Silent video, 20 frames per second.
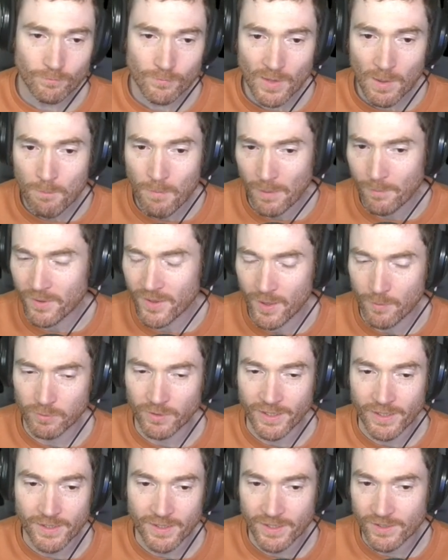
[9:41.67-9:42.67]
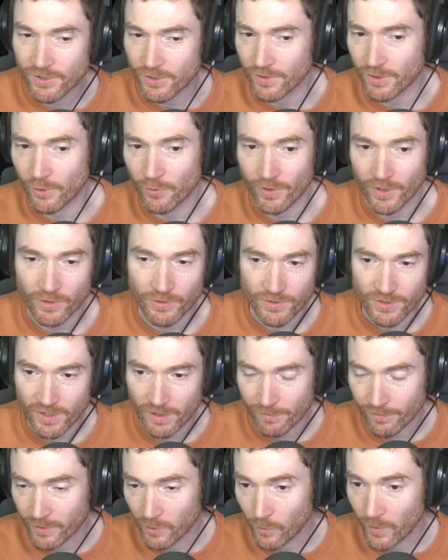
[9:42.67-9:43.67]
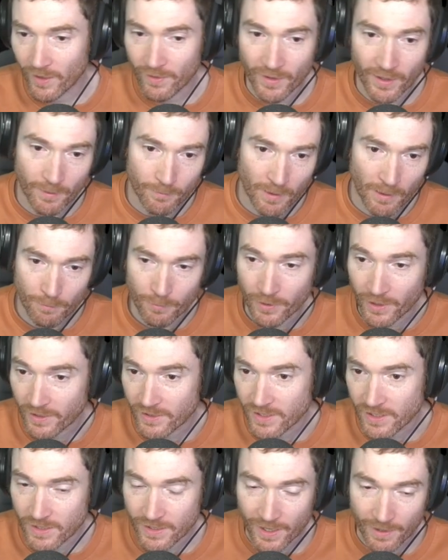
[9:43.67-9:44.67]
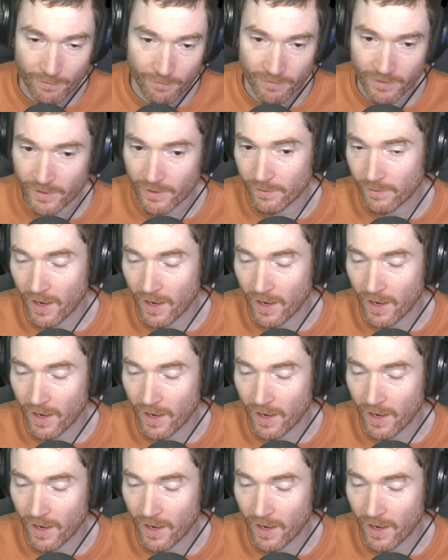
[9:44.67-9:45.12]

maybe they've leaned into the critical stuff in a way that I'm not predicting yet via